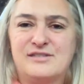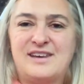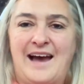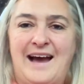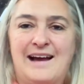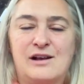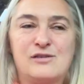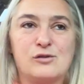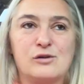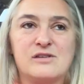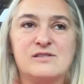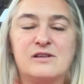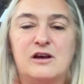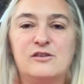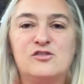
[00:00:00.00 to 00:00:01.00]
of tax or a
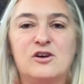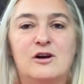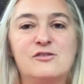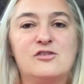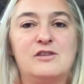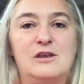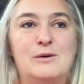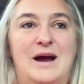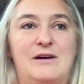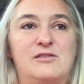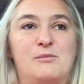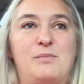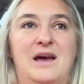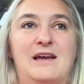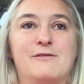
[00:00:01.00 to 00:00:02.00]
surcharge that you have
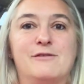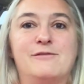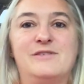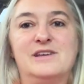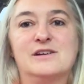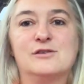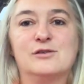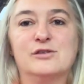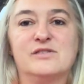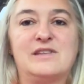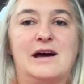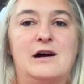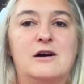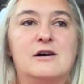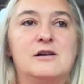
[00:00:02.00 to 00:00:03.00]
to pay for vehicles
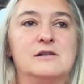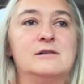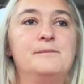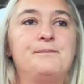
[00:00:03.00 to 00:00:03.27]
that are